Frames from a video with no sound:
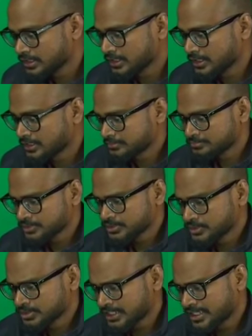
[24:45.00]
Uh,
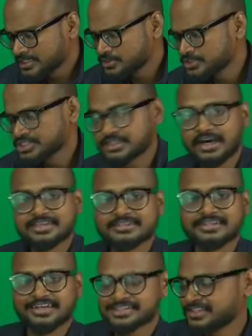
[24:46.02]
so Sai Sujan
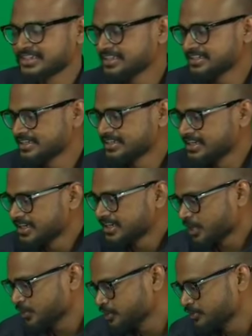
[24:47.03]
asked actually,
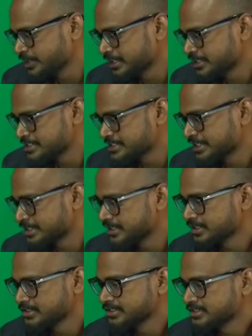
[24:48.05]
how do we
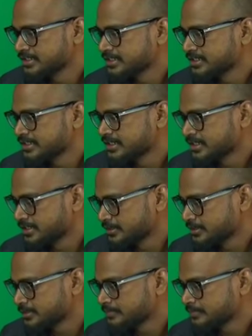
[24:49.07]
understand uh,